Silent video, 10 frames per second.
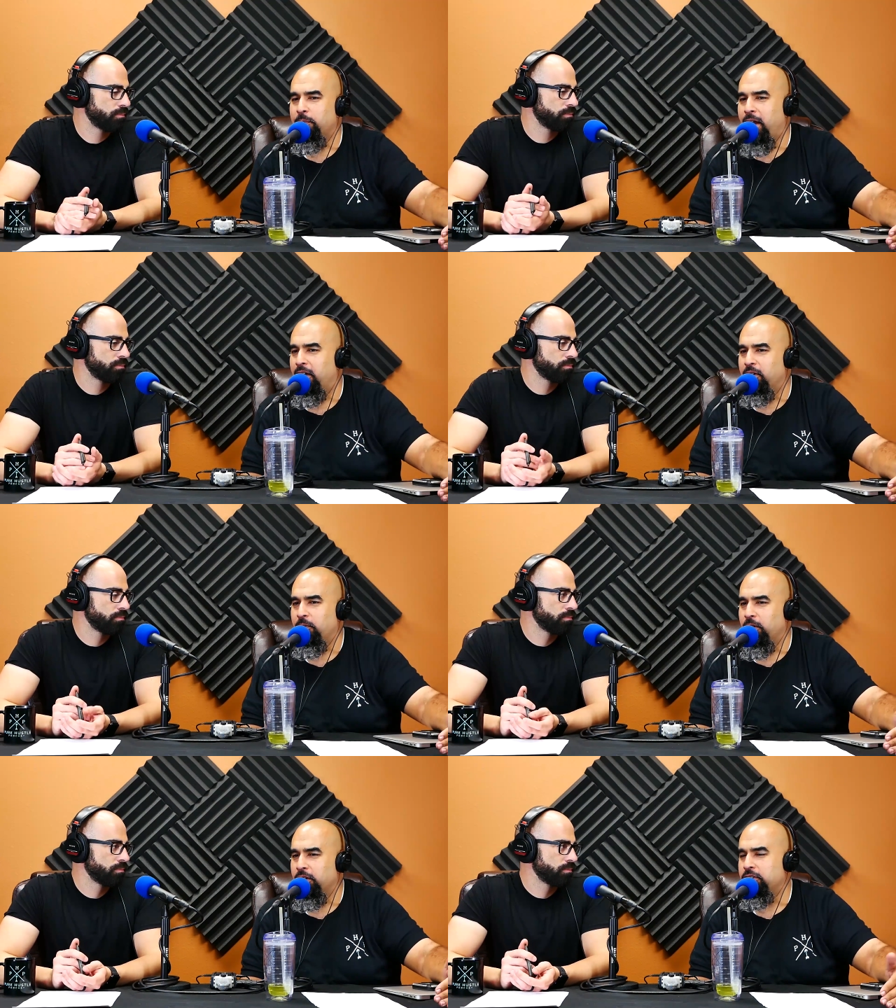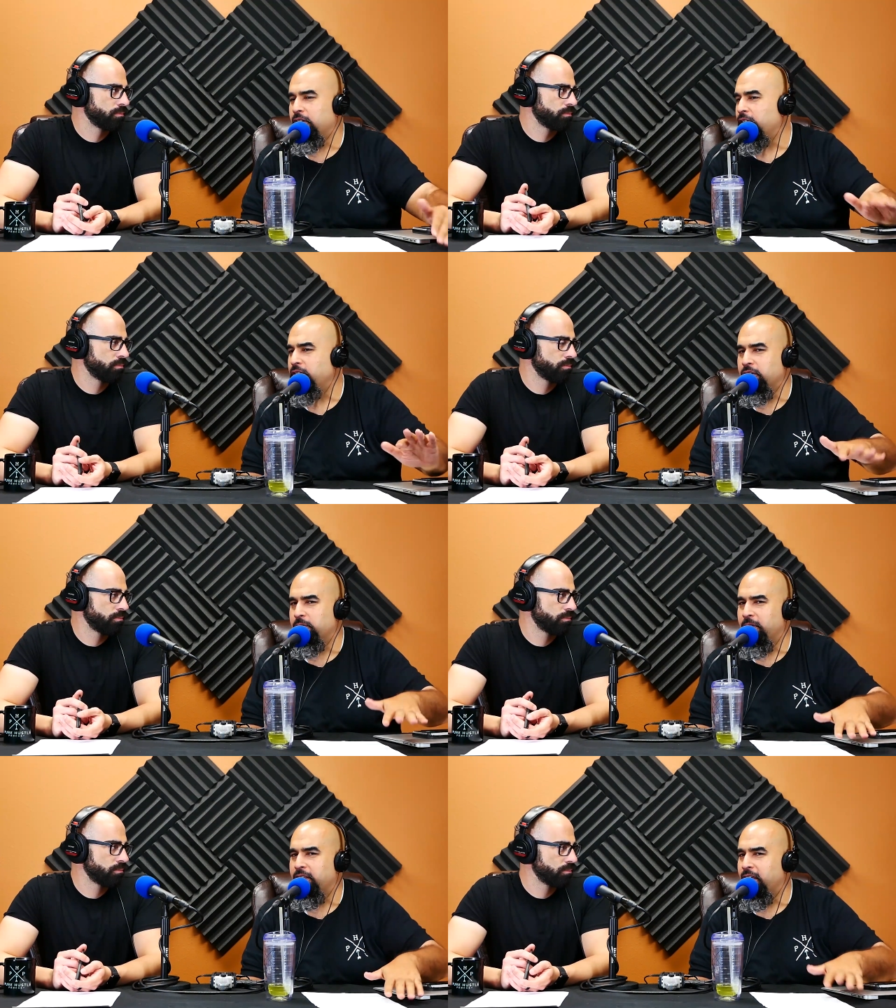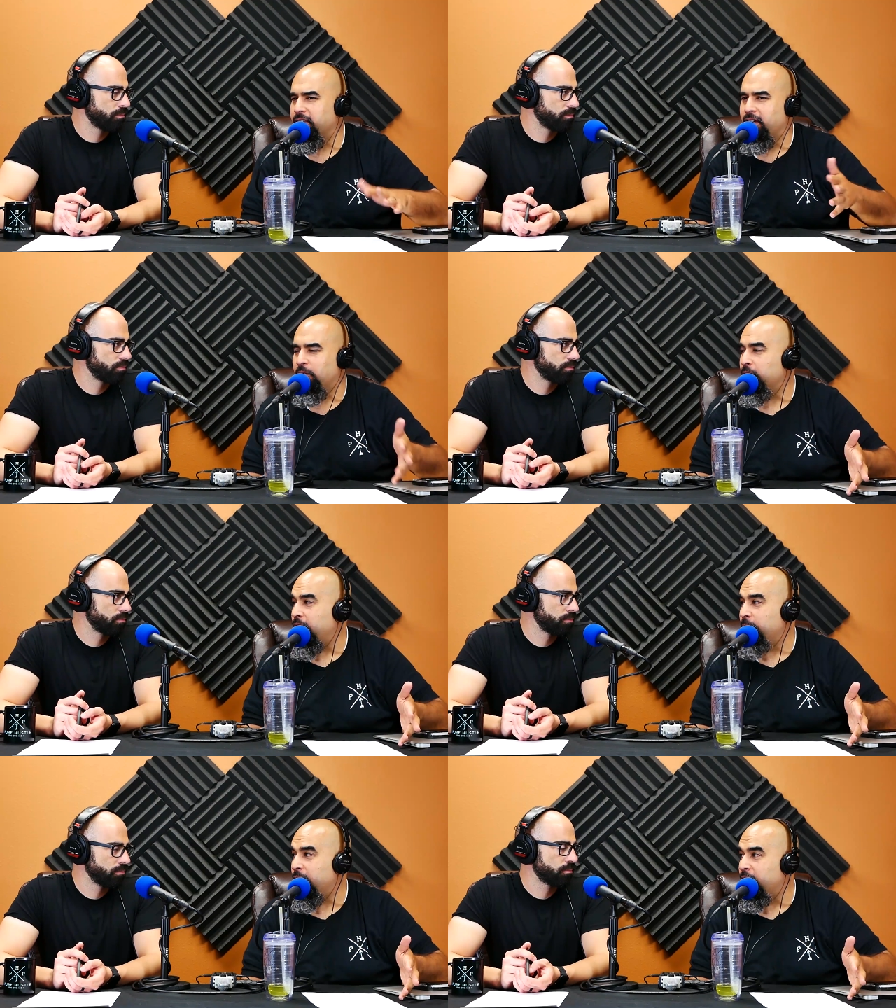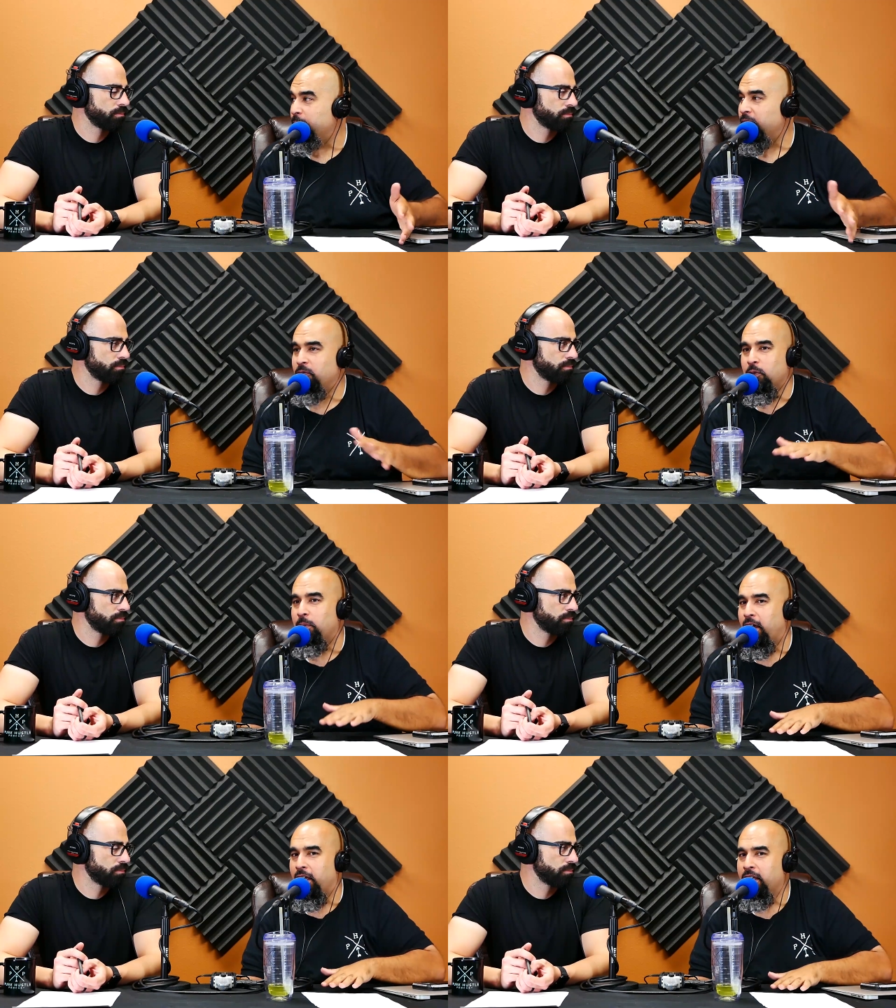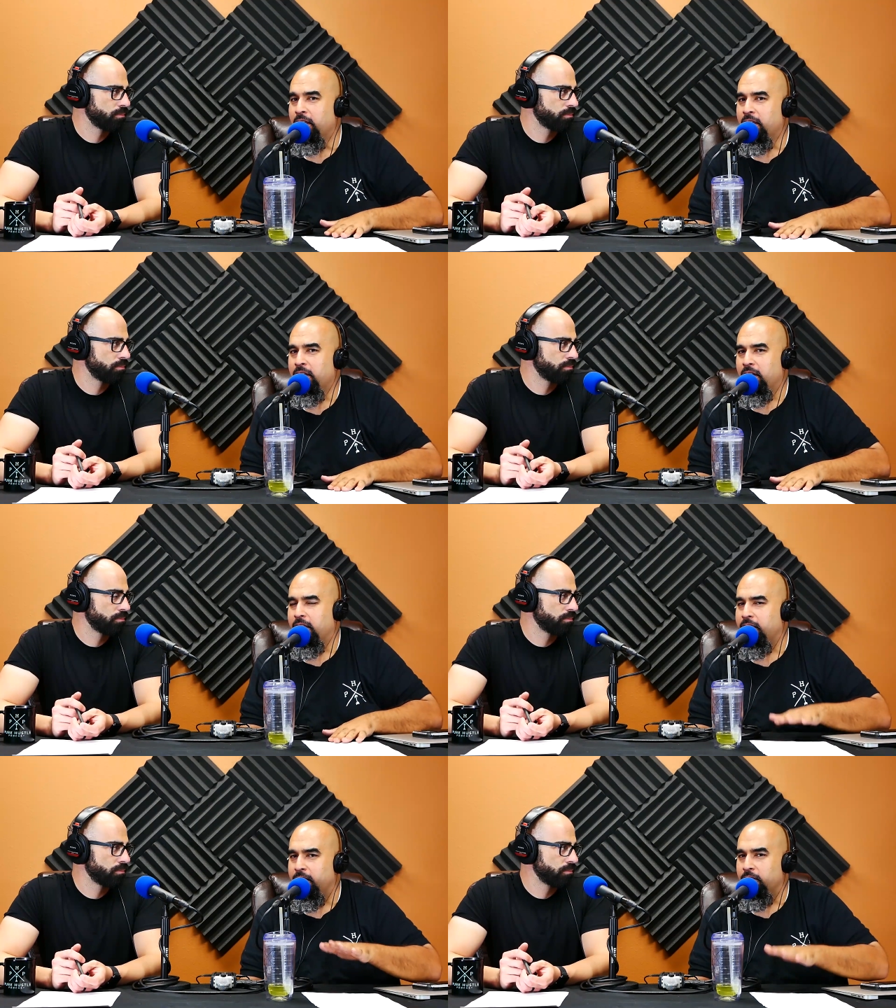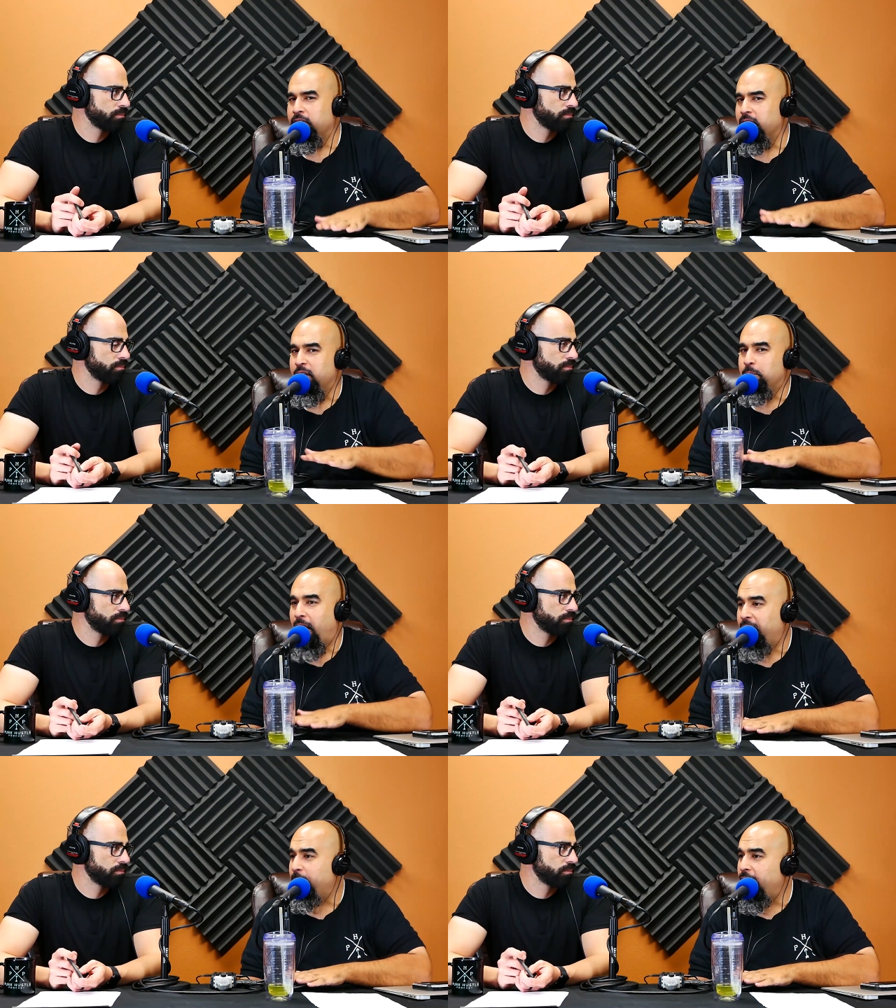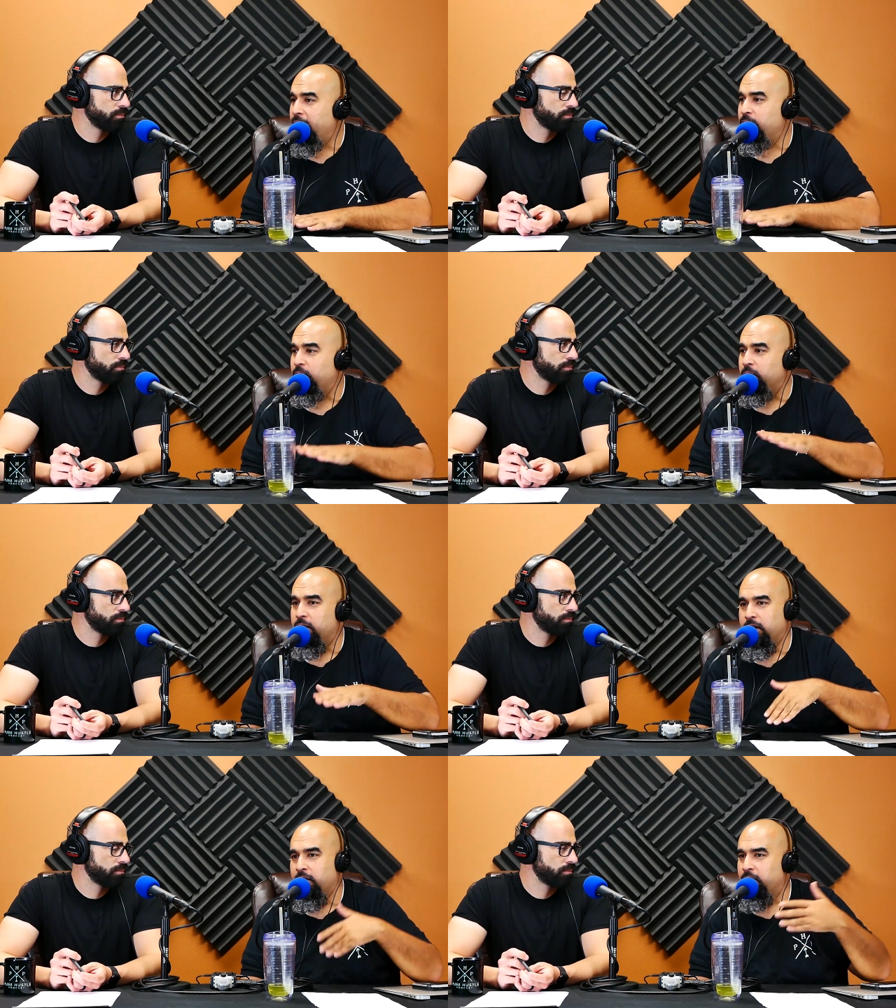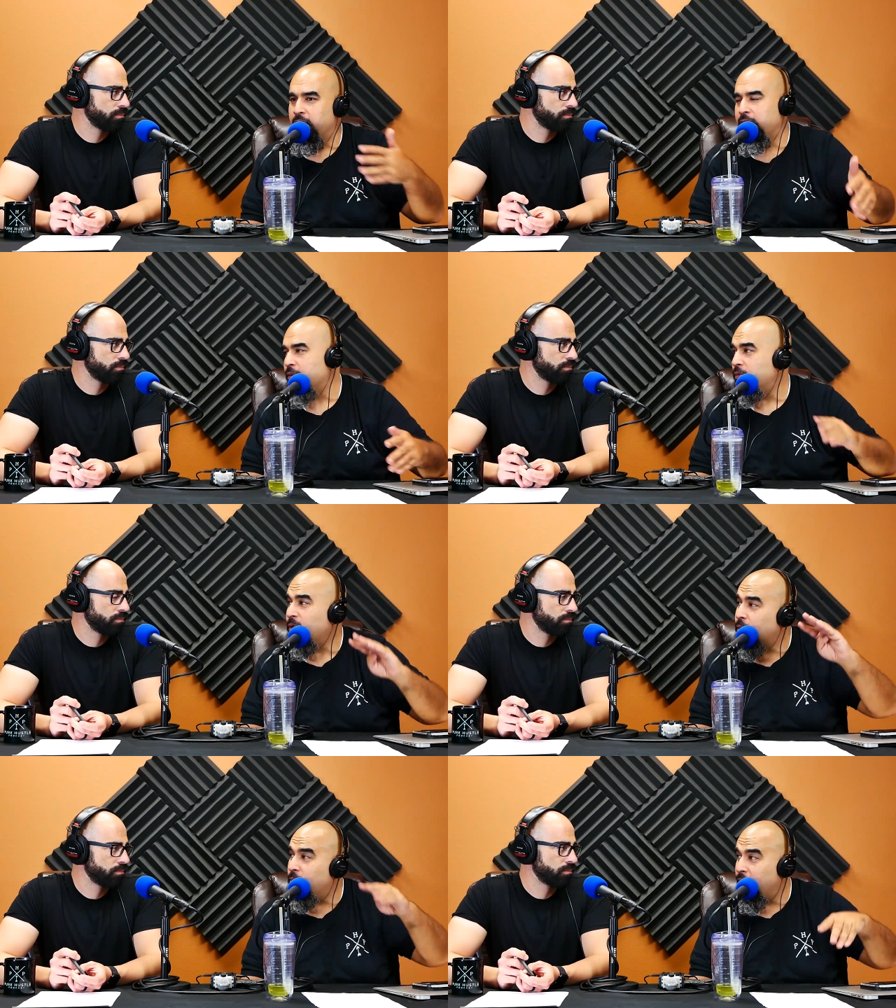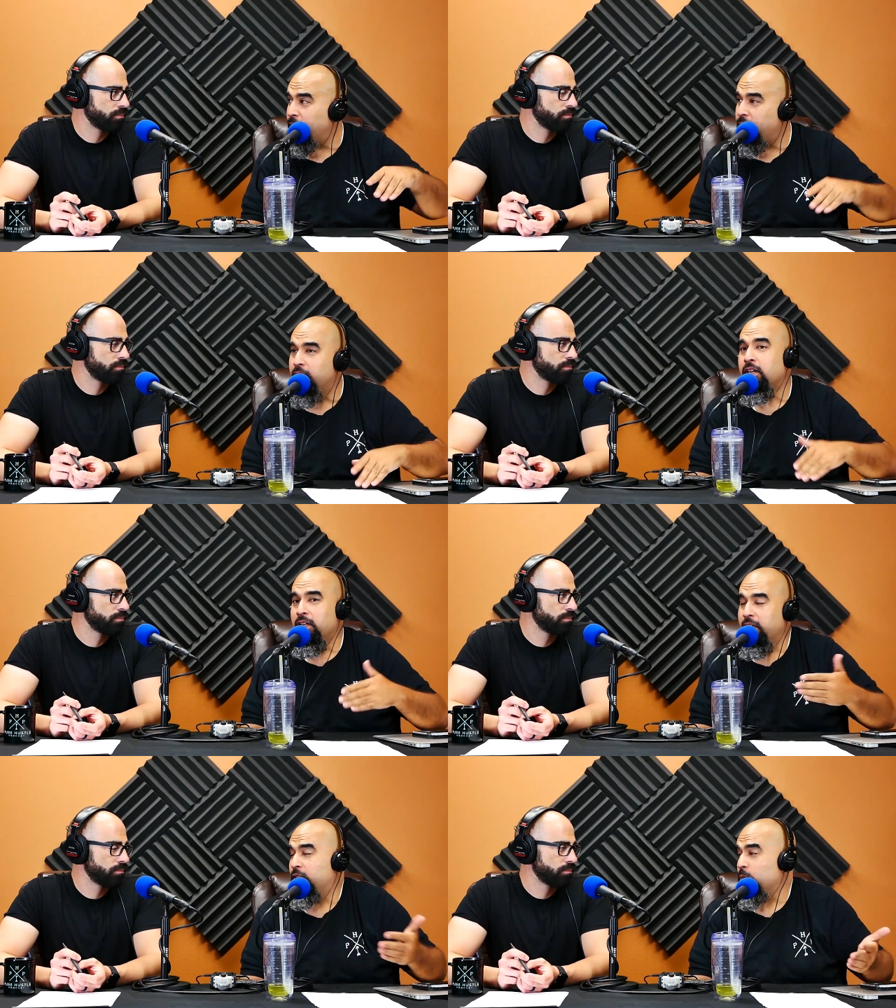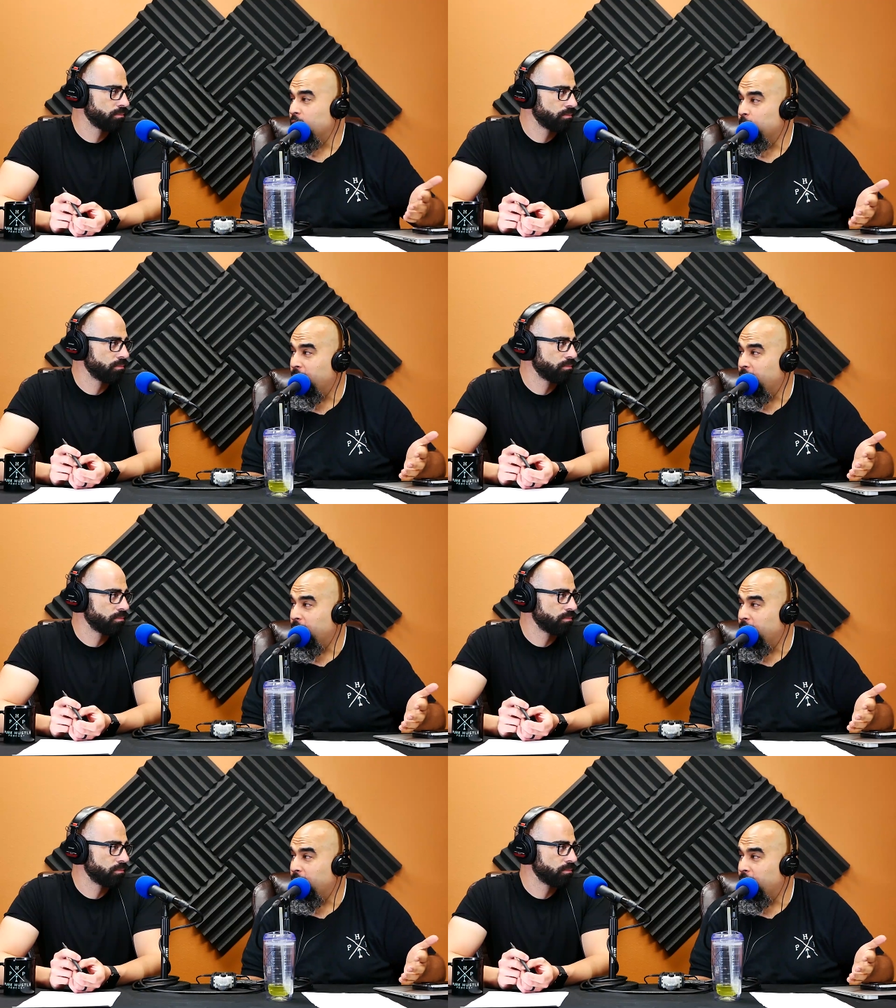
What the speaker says: battery wall charger or something like that, it's not worth that money. But if you buy like an LCD backpack for, a Hero 4 or whatever, it's worth